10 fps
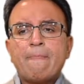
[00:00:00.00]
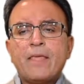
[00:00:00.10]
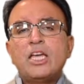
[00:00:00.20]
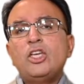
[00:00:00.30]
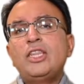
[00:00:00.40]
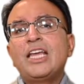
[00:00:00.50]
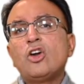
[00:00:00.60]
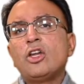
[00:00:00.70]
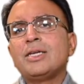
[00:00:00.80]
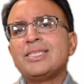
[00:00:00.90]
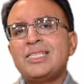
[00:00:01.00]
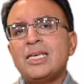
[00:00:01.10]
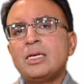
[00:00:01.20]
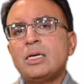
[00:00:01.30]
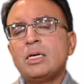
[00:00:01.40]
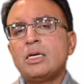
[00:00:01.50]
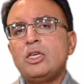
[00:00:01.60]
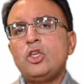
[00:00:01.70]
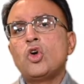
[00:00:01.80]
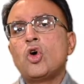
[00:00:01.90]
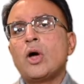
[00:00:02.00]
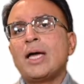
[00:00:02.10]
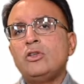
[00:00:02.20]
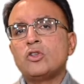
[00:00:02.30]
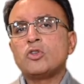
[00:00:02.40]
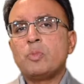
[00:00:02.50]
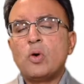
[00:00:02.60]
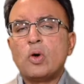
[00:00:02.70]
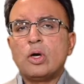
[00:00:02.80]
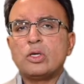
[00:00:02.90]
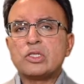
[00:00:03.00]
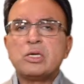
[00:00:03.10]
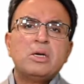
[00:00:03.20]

You then got to consider your annual support cost.